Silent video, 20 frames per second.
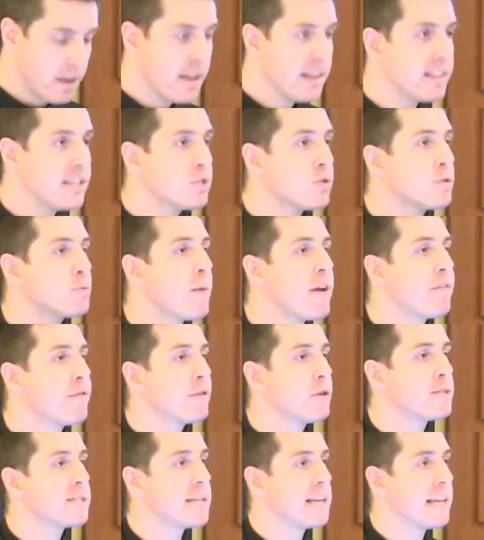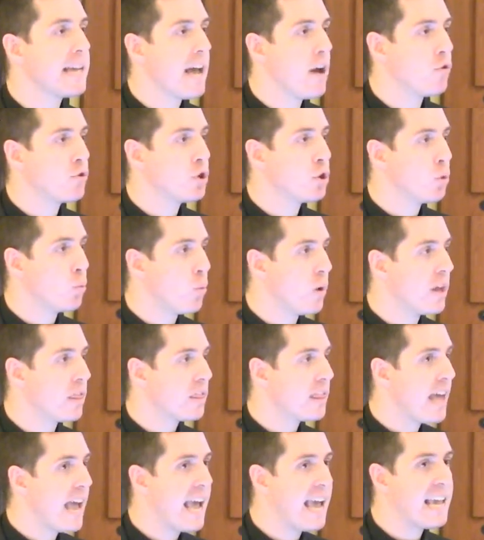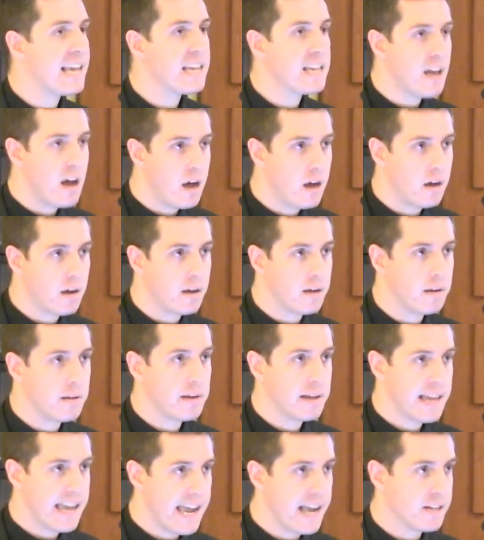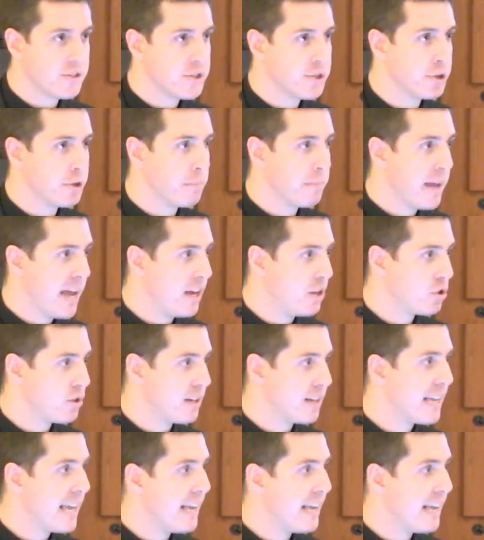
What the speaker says: This was my first encounter with a young cancer patient.